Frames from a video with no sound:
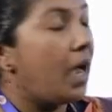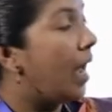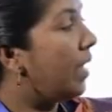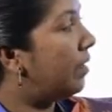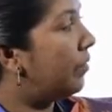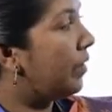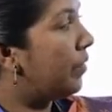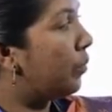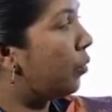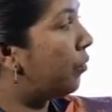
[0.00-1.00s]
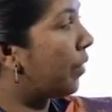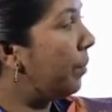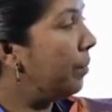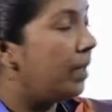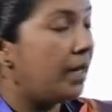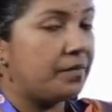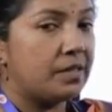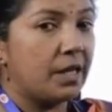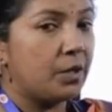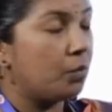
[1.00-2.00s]
and when we move from left
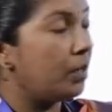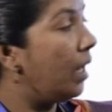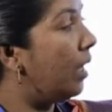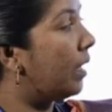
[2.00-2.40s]
side to the